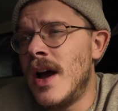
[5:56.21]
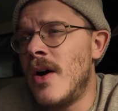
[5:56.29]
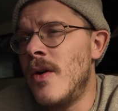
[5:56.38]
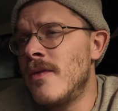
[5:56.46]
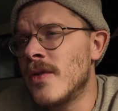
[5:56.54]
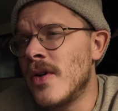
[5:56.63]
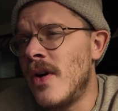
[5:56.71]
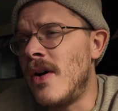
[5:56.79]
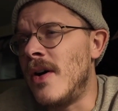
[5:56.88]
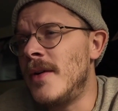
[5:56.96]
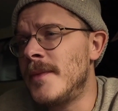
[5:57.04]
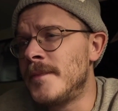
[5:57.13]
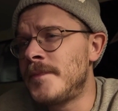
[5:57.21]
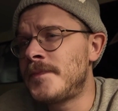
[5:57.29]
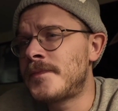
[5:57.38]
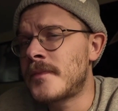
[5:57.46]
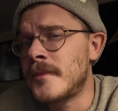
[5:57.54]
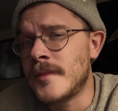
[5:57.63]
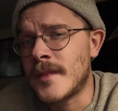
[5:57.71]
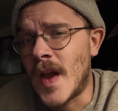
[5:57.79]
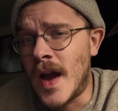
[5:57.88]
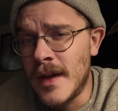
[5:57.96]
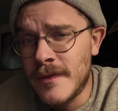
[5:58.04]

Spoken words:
Overall, I